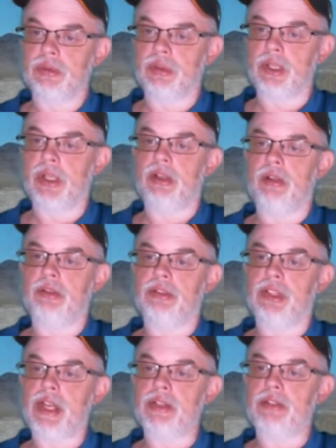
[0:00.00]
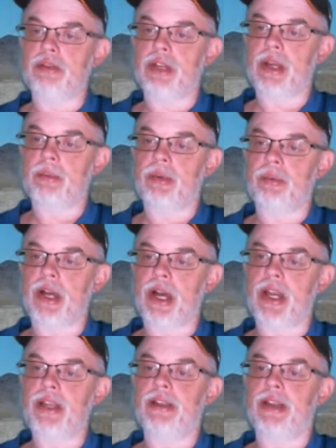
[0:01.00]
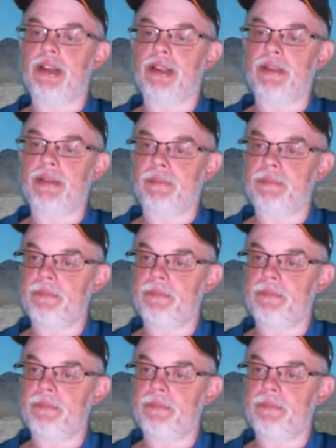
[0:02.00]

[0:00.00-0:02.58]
Well, it's National Apple Pie Day.